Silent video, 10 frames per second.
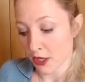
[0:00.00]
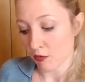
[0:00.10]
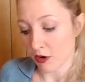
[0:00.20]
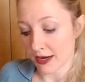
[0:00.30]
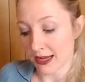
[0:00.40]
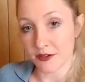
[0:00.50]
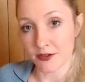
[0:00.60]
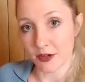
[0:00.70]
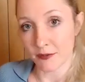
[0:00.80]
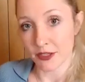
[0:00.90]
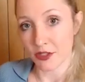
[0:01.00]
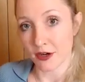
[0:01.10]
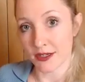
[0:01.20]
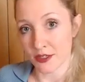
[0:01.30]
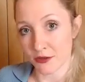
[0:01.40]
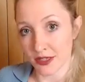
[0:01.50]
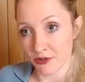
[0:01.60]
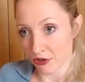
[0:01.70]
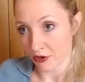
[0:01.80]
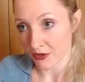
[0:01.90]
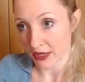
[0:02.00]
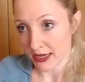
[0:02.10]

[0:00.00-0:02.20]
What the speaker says: right outside my Chinese restaurant